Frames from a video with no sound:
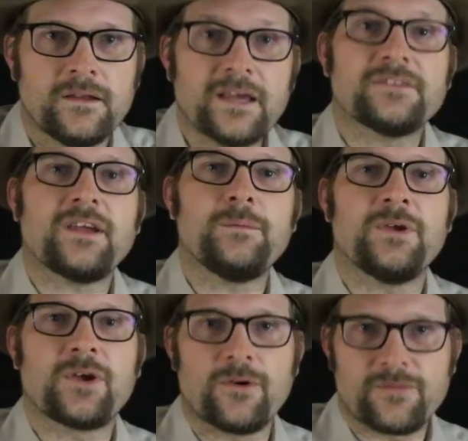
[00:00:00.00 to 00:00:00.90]
Next time
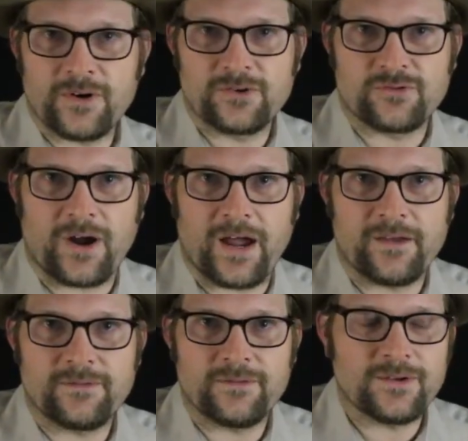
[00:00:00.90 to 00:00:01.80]
you go for a
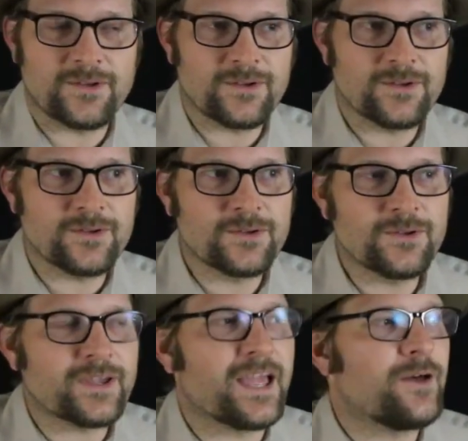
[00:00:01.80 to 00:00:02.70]
drive,
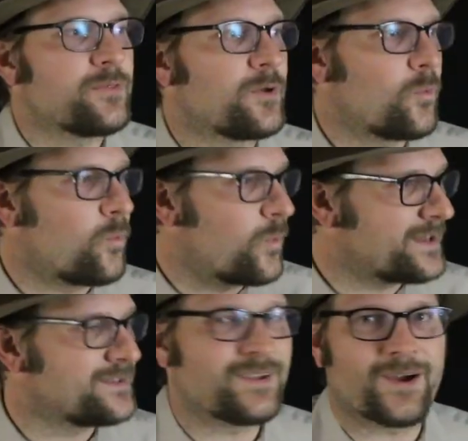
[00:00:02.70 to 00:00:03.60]
look out the
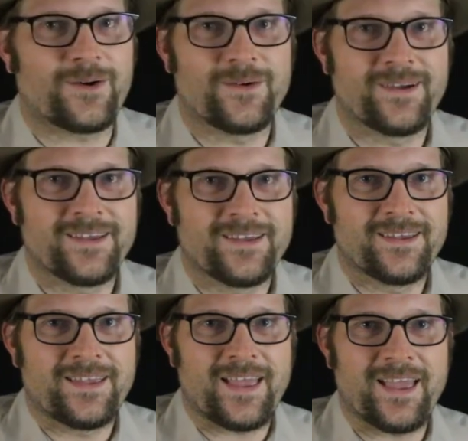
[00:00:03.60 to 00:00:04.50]
window
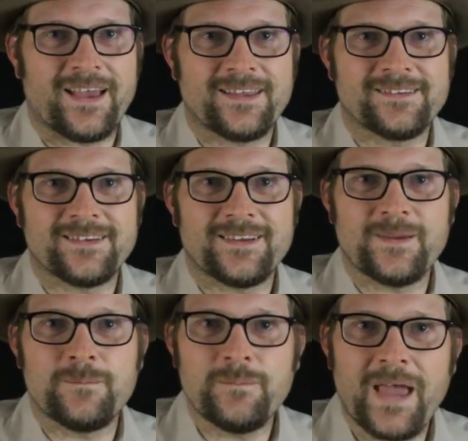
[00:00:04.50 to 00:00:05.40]
and
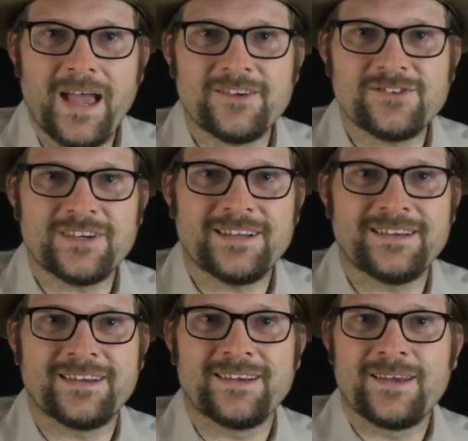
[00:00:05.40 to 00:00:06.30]

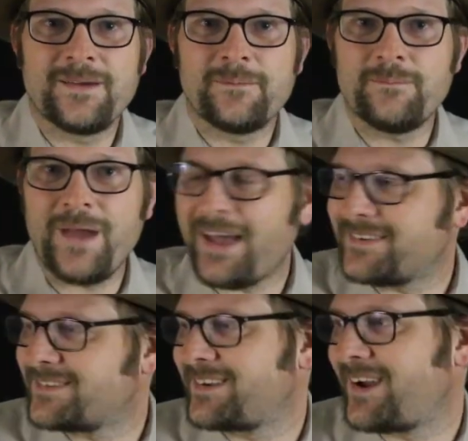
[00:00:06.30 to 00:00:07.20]
imagine
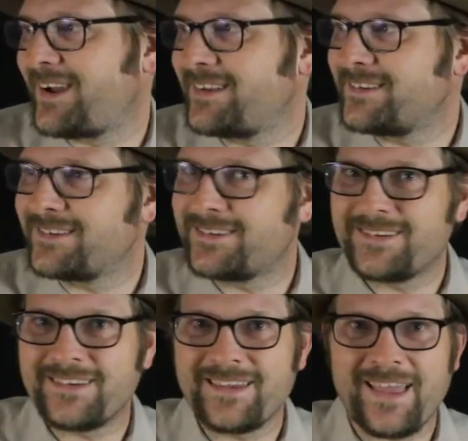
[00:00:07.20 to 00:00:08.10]

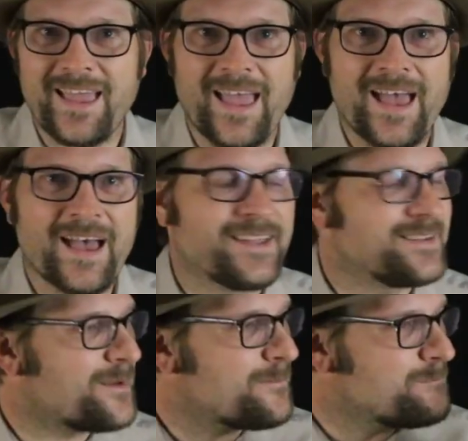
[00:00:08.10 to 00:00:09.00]
mastodons
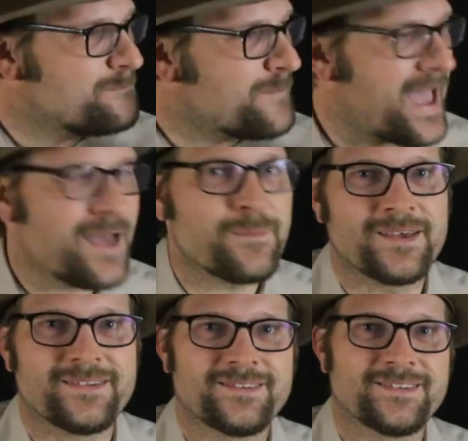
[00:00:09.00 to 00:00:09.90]
and
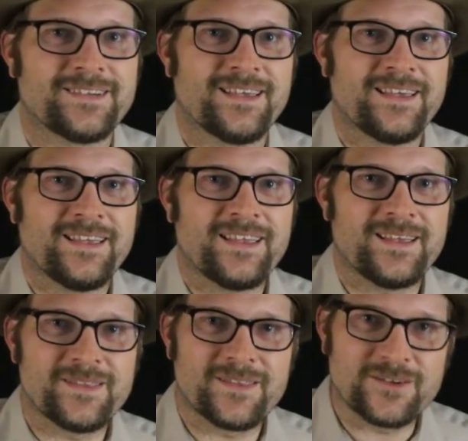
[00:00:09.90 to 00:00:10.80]
mammoths
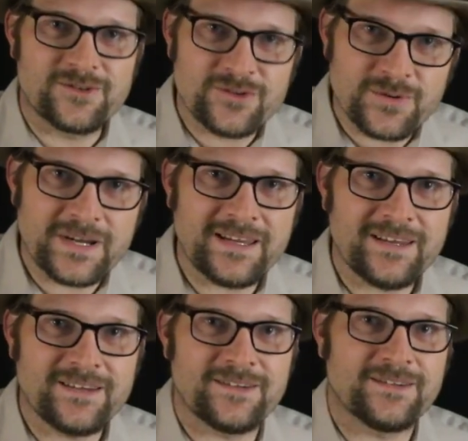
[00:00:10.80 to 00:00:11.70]
in the
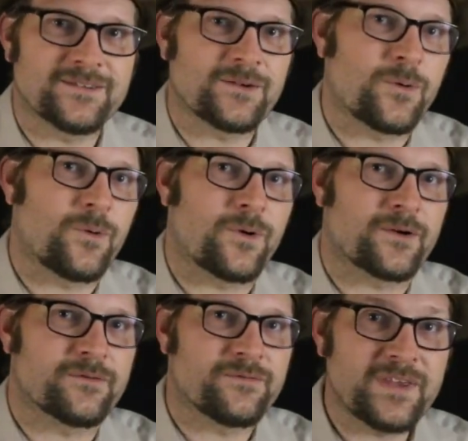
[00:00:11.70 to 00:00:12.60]
trees
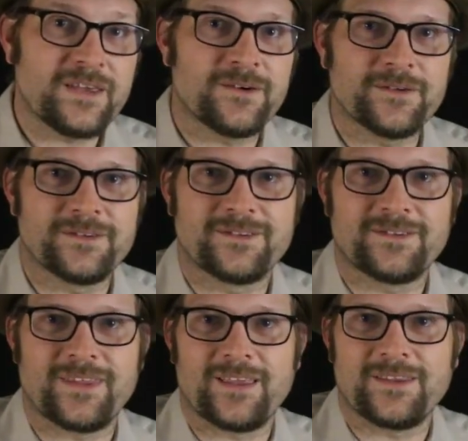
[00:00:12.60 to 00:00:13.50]
or
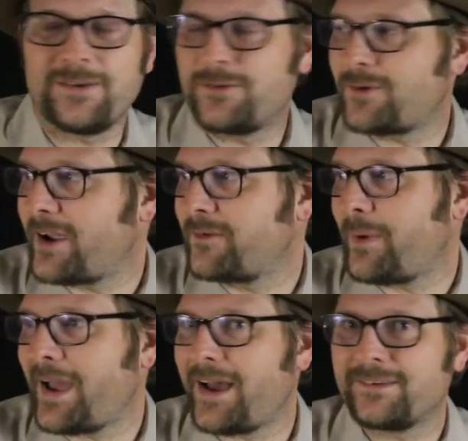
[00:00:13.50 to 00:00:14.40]
fields that you drive
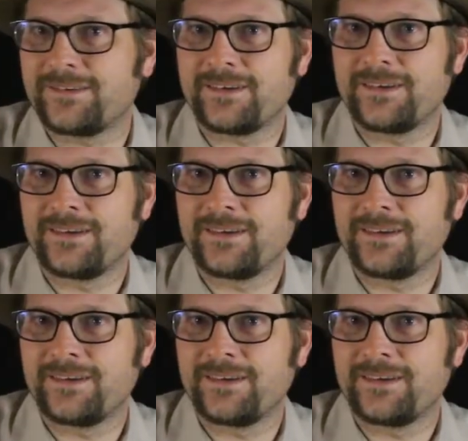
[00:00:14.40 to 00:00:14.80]
past.